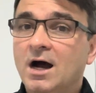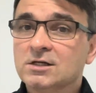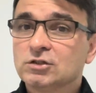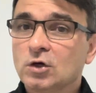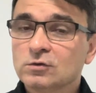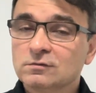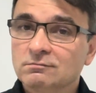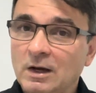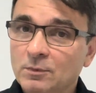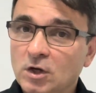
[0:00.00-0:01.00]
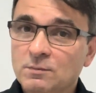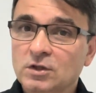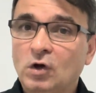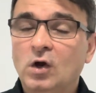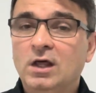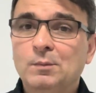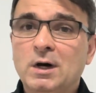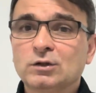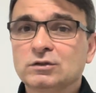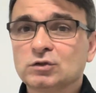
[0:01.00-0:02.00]
So I'm gonna be talking
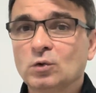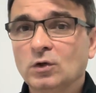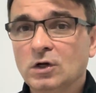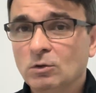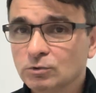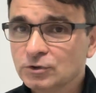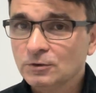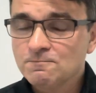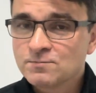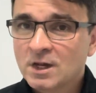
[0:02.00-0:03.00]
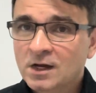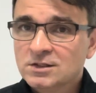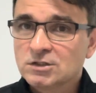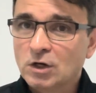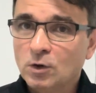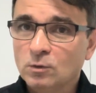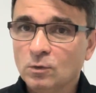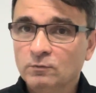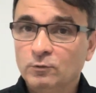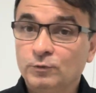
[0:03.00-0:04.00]
about the solar coaster.
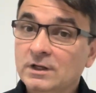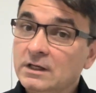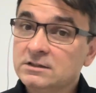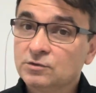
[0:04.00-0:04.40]
So it's